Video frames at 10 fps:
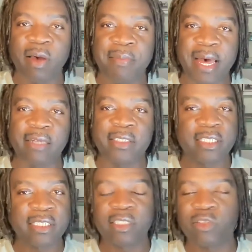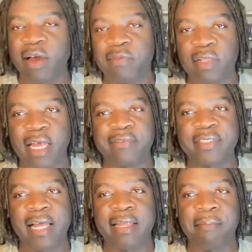about just the travel
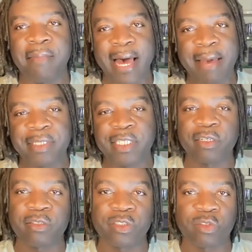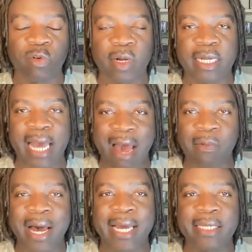lifestyle and my particular story and how
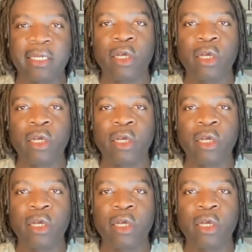I